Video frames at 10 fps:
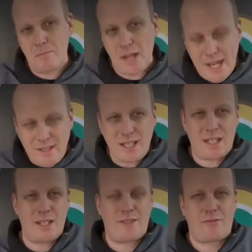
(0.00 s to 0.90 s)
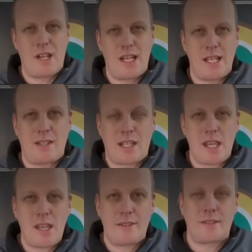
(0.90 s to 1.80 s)
blending is really the
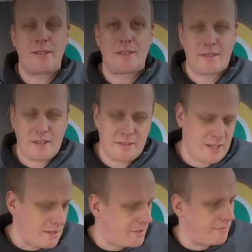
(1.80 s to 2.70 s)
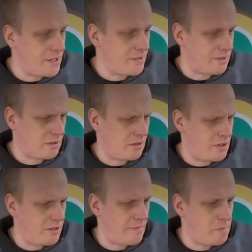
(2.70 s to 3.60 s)
key to success of this
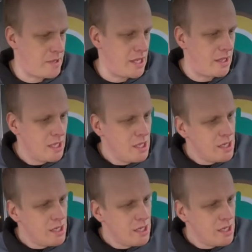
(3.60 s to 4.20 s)
kind of a beer.